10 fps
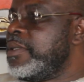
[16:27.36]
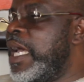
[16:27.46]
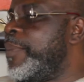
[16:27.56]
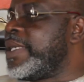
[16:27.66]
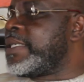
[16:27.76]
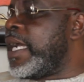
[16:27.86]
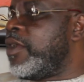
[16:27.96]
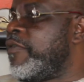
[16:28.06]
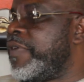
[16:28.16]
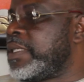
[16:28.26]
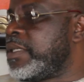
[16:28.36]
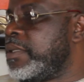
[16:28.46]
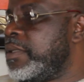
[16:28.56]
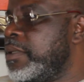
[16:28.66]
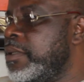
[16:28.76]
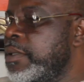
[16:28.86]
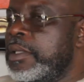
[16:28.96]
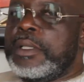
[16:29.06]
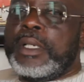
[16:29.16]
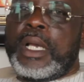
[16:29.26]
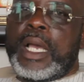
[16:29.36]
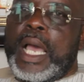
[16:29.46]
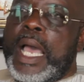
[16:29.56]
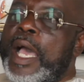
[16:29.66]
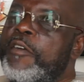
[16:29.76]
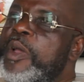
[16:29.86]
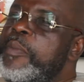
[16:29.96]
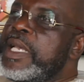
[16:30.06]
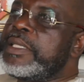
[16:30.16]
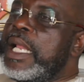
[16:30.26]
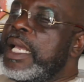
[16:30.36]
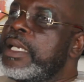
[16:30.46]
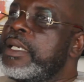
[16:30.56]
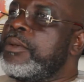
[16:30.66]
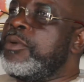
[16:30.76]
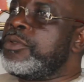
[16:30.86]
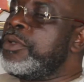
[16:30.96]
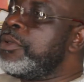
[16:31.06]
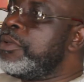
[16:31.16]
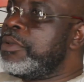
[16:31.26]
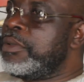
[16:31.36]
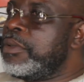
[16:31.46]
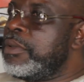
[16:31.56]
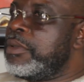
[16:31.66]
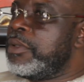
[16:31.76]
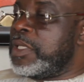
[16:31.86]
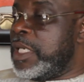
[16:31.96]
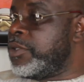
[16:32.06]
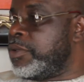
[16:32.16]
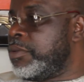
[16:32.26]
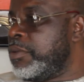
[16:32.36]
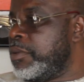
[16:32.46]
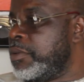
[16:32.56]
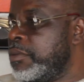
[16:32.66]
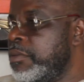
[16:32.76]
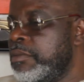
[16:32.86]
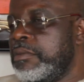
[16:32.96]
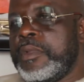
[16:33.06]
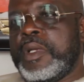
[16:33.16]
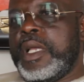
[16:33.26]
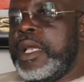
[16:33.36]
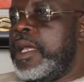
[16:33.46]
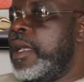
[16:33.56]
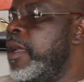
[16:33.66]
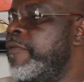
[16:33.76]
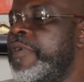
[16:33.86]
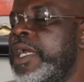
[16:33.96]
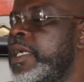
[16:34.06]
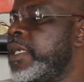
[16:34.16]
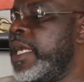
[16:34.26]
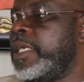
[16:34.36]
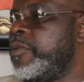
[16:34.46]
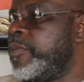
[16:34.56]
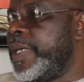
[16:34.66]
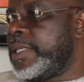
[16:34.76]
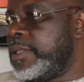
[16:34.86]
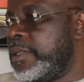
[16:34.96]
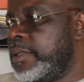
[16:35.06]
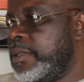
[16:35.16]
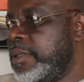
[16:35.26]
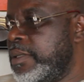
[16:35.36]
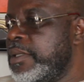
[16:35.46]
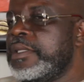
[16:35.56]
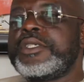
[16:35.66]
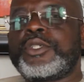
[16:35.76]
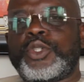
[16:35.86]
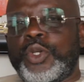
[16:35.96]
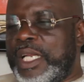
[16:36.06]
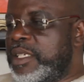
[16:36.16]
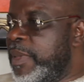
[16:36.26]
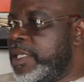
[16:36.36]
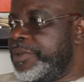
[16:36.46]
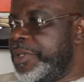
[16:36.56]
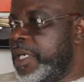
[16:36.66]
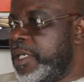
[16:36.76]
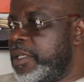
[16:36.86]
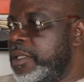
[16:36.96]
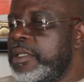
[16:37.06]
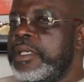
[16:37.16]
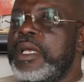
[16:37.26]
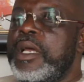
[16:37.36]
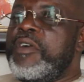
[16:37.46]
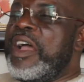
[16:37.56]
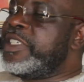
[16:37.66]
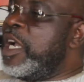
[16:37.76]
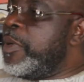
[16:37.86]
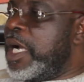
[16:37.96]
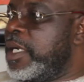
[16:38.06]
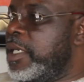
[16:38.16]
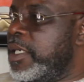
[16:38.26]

that person cannot function. I have members like Kuturu, Osetutu, a very credible person, solid material. Rav Jamra,